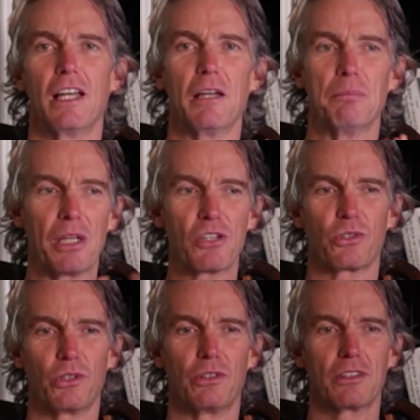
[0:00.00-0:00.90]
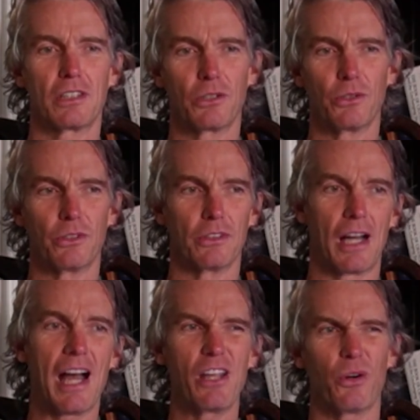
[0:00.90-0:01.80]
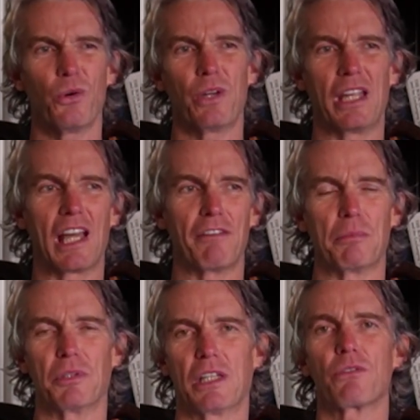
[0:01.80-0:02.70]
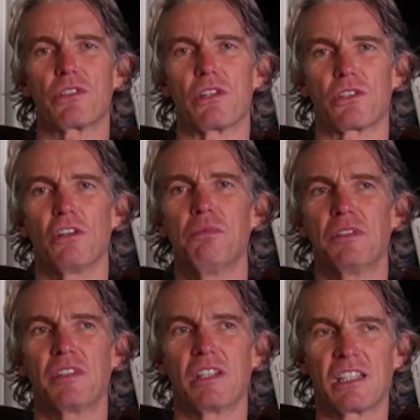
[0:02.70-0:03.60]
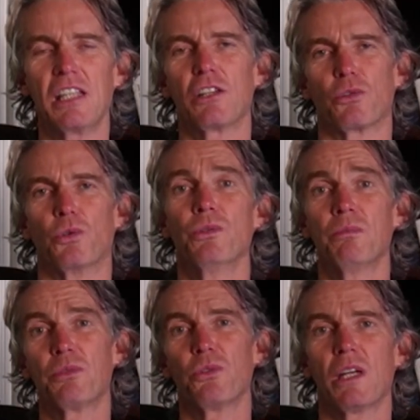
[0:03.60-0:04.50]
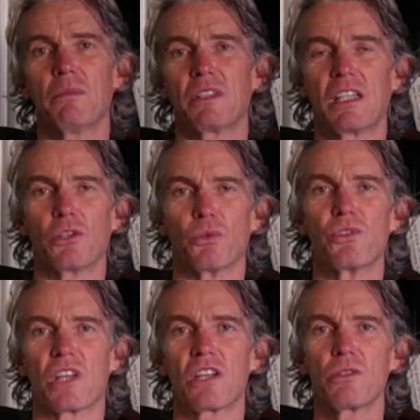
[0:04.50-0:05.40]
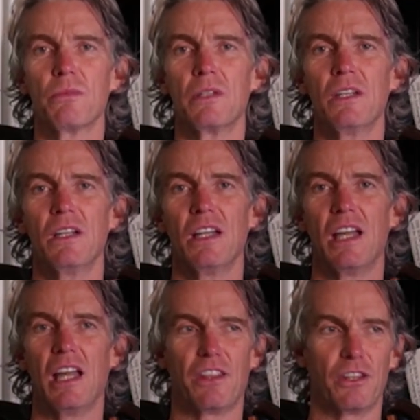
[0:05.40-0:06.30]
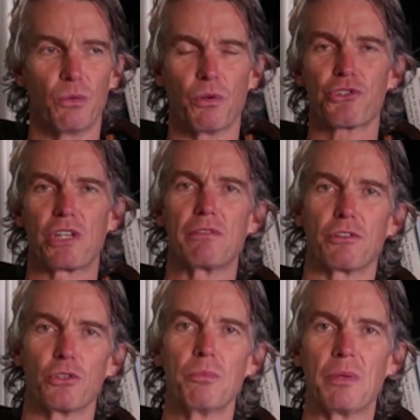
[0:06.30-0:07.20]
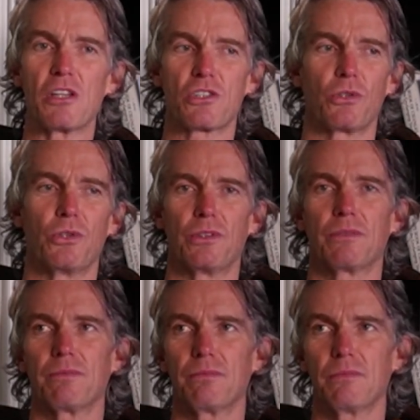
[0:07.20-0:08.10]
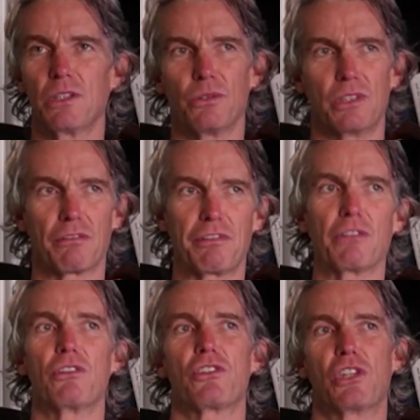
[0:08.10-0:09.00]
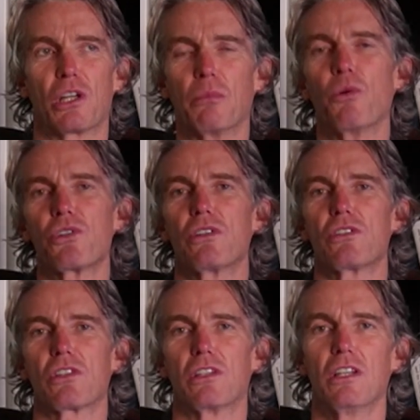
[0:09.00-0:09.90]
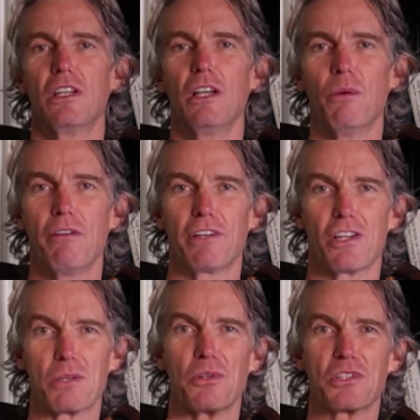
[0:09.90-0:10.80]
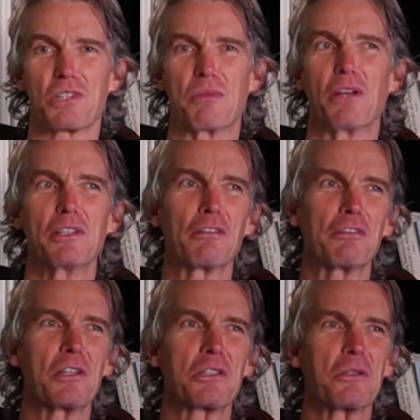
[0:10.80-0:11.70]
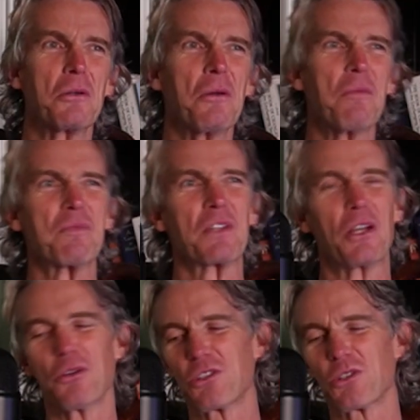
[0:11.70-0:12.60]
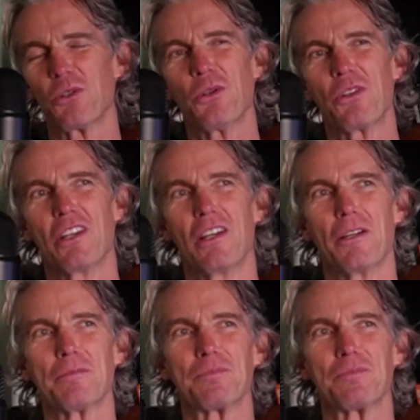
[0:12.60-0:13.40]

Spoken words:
based on, I owe everybody else's stuff, but to create your own program, create your own system that works right for you based on, your feelings and your emotions and whatever it is that puts a smile on your face. So the